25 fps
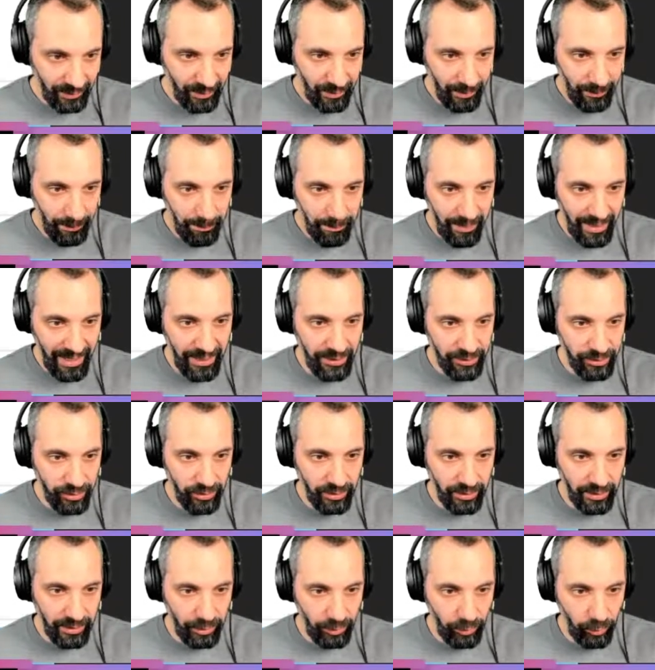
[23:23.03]
based
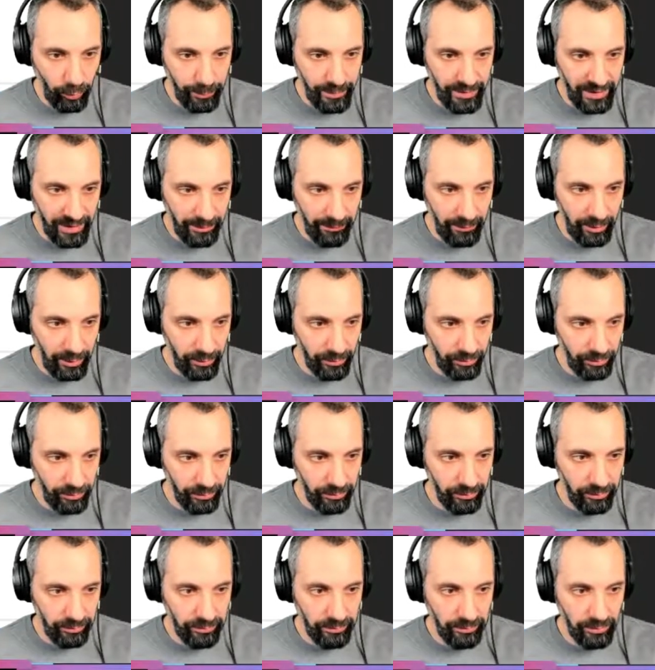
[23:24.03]
on the groups that they belong
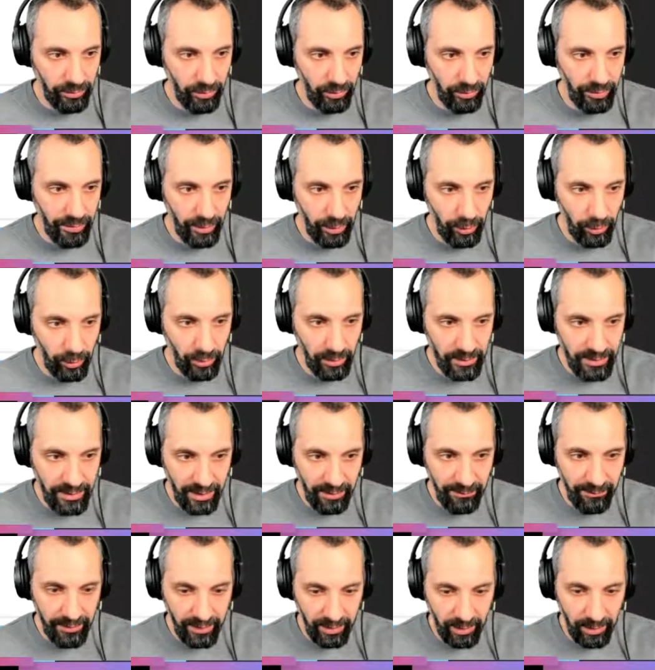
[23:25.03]
to or the roles that
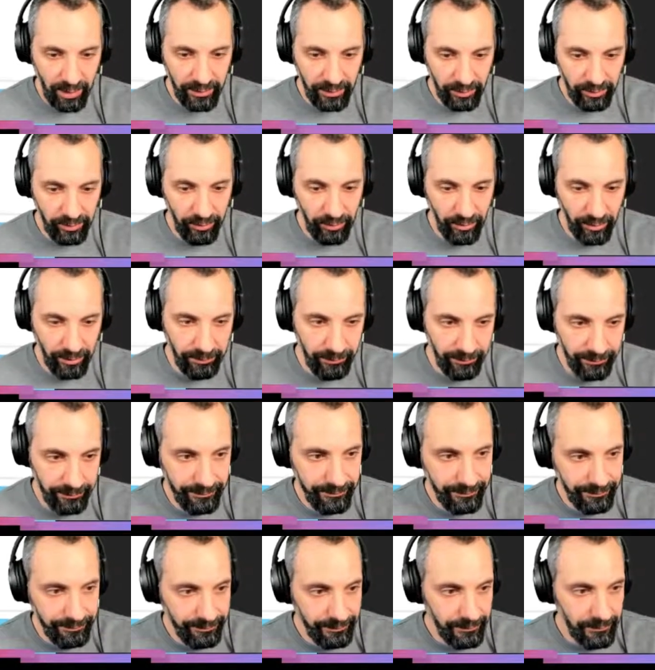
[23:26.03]
have been granted to them.
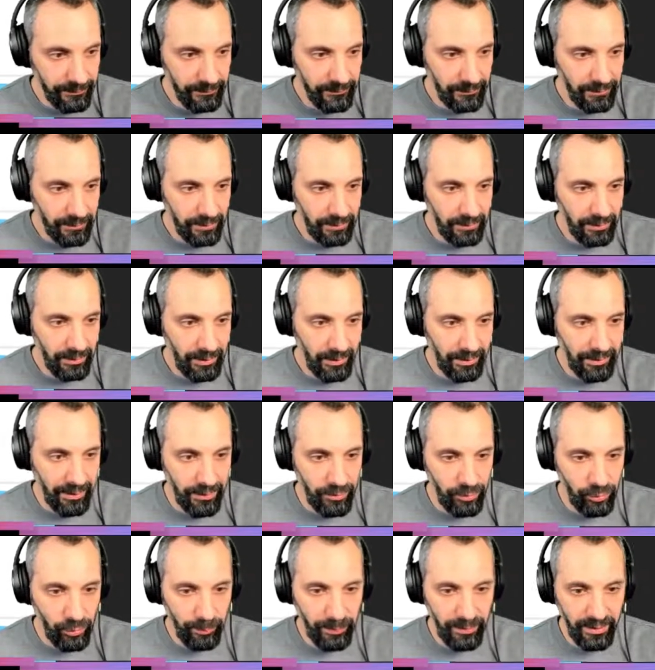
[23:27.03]

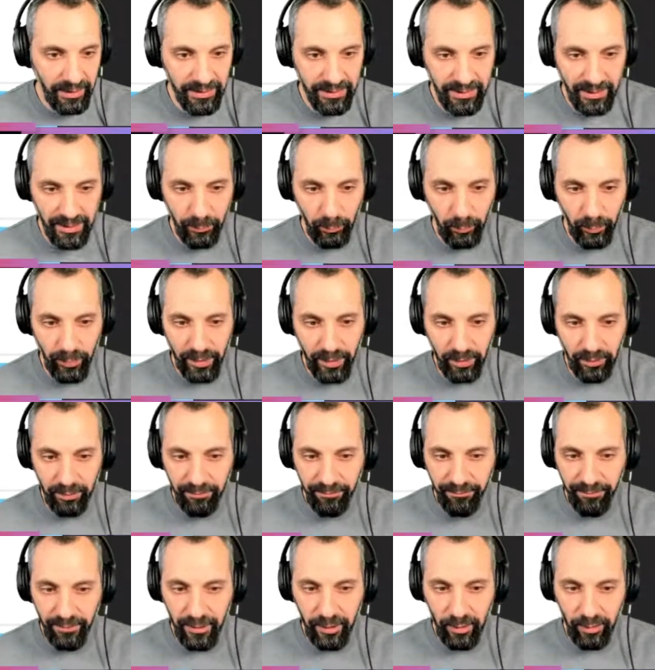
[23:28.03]
Again, super easy. And we
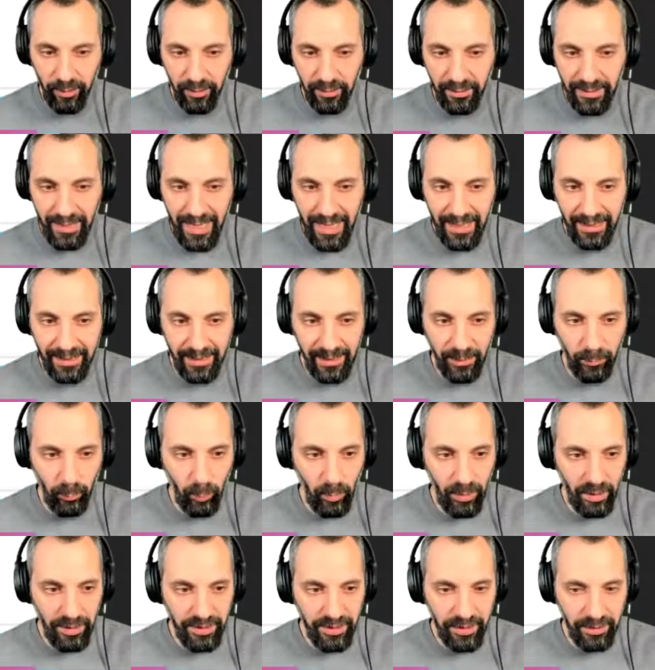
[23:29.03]
configure all that in
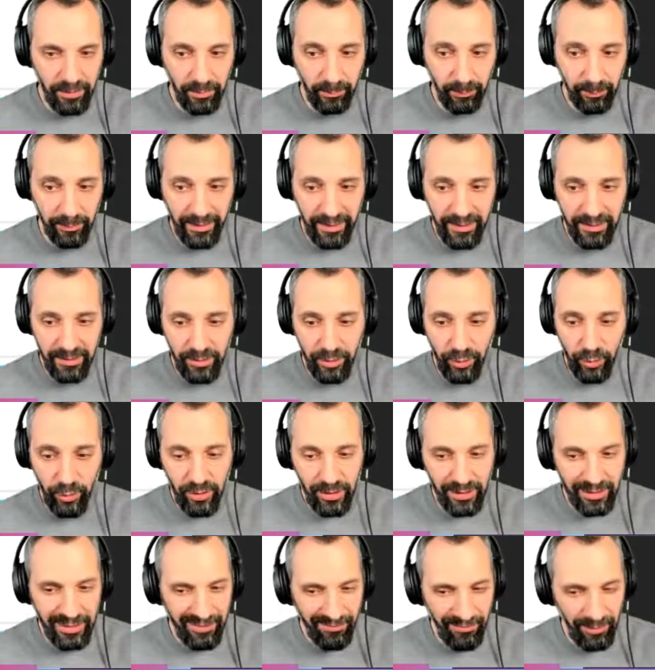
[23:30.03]
one central place.
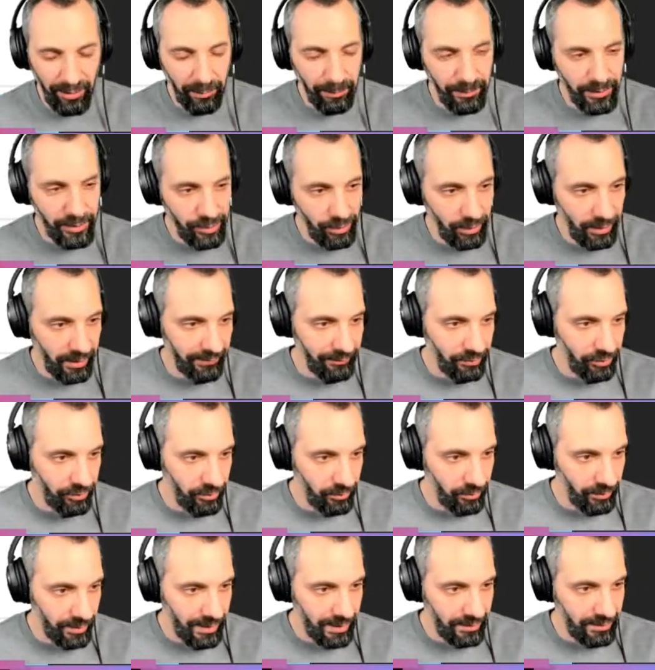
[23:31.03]
Usually developers don't have to
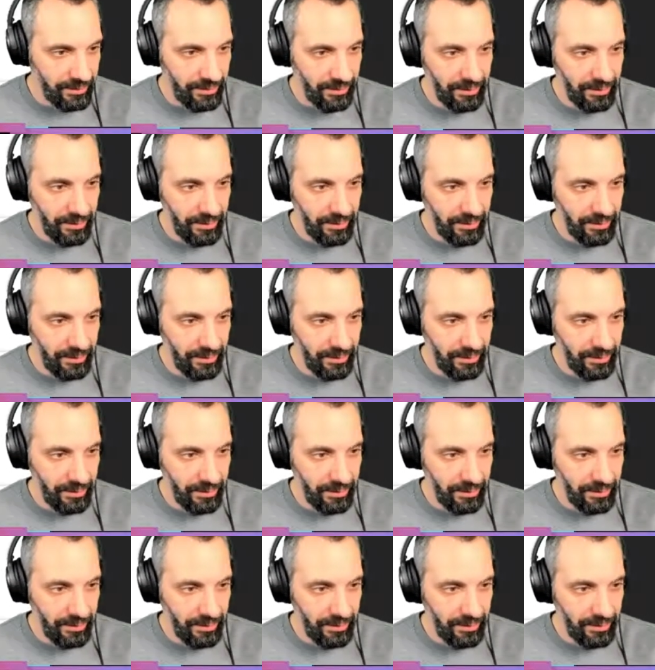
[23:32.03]
do that.